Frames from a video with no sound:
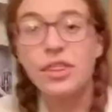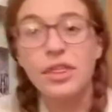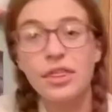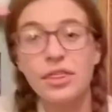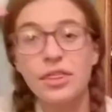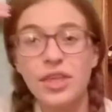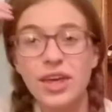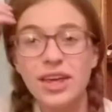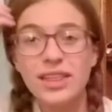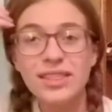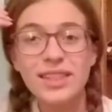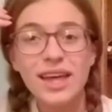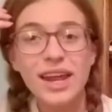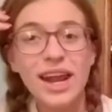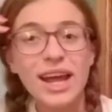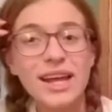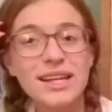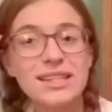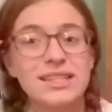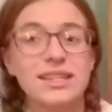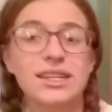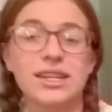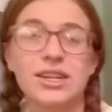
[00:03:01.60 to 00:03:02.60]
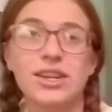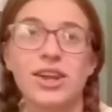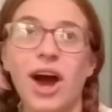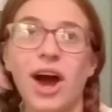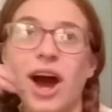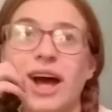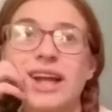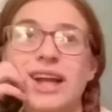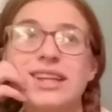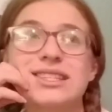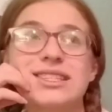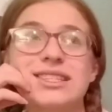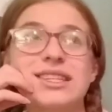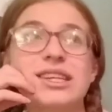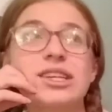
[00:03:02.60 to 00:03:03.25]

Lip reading: the thing that I did not